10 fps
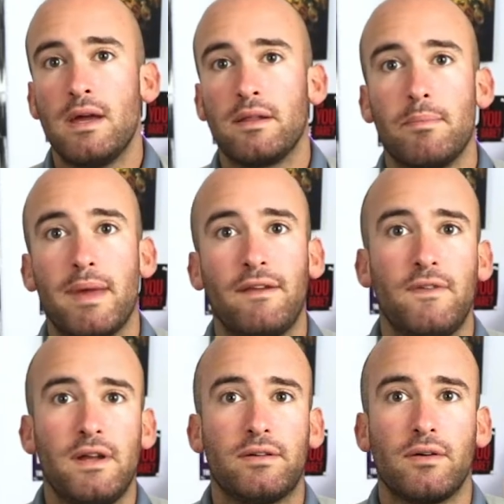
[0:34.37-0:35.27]
The main
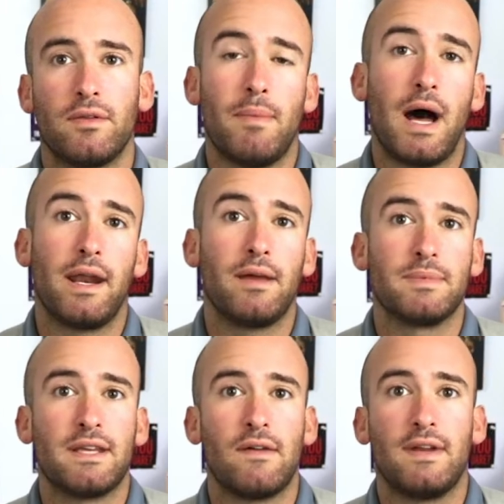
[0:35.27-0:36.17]
feature of the
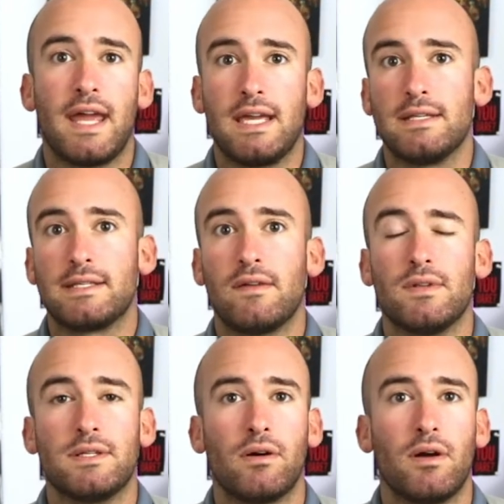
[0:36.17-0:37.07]

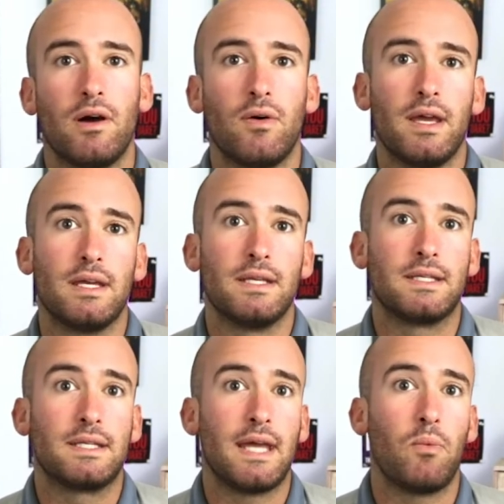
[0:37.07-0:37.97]
MODM7AE70
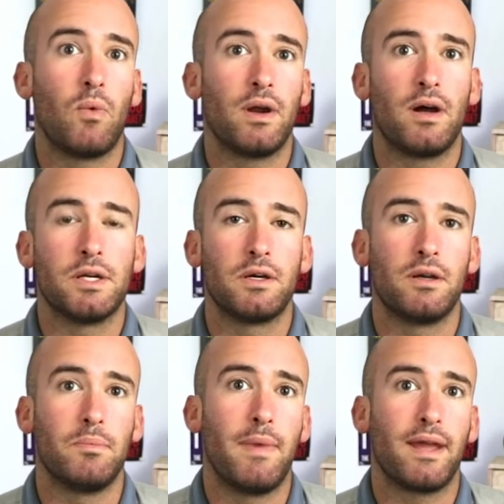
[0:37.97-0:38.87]
is
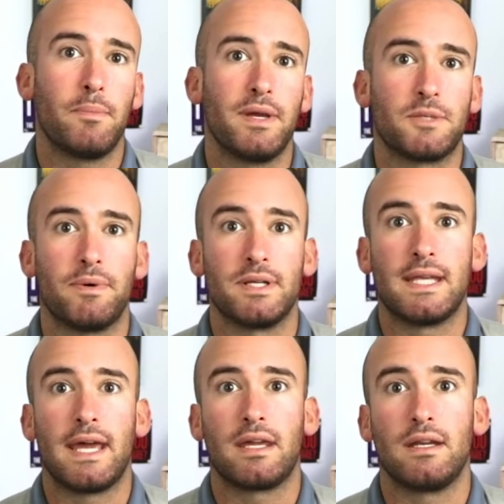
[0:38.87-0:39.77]
10100 megabits per
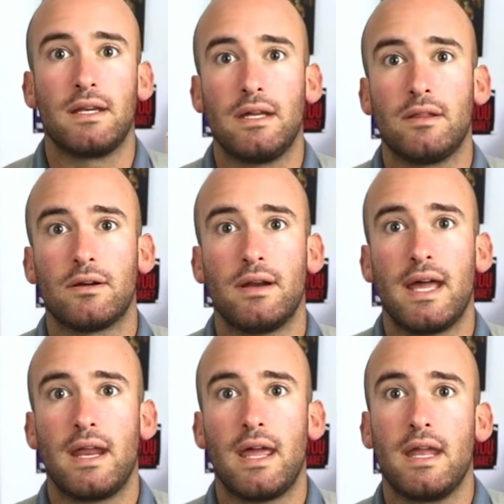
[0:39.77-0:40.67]
second
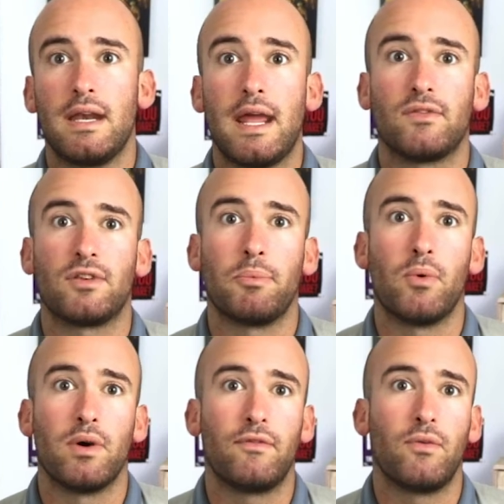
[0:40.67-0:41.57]
Ethernet and native
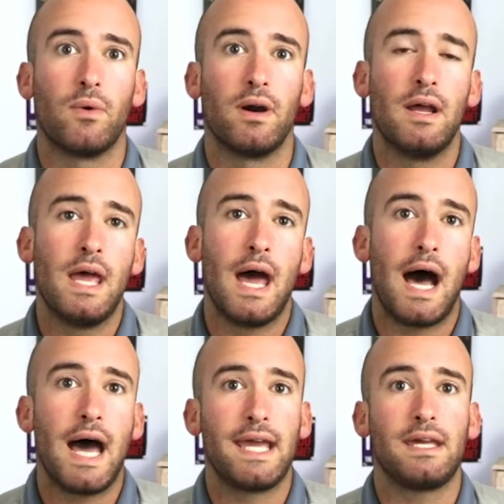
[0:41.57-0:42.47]
support for
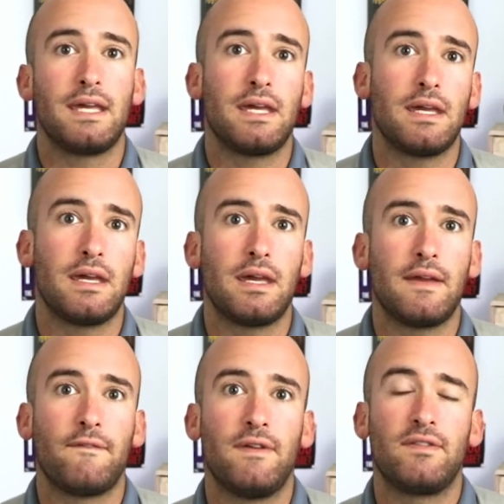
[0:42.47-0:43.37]

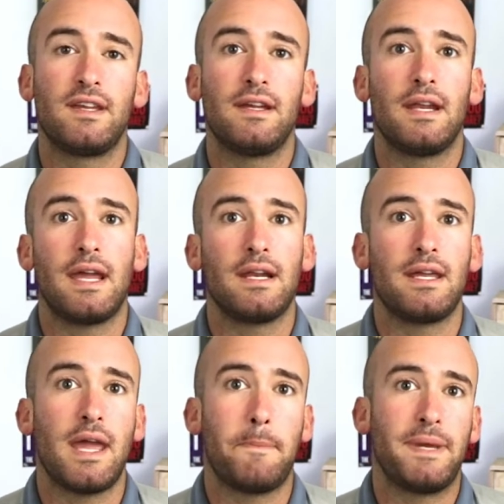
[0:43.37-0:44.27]
IEEE
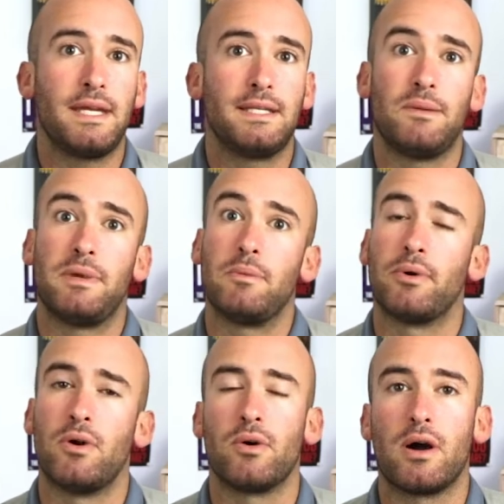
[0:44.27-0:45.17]
1588 PTP
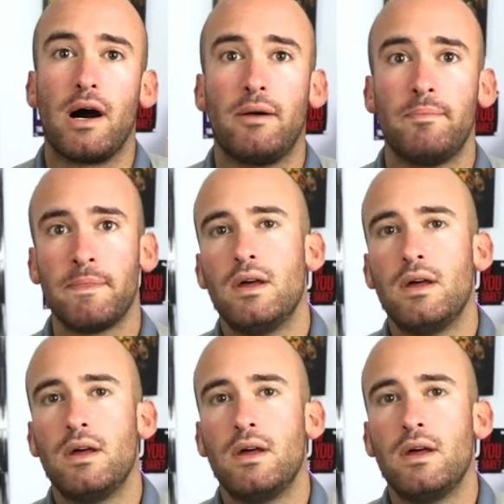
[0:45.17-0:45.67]
protocol.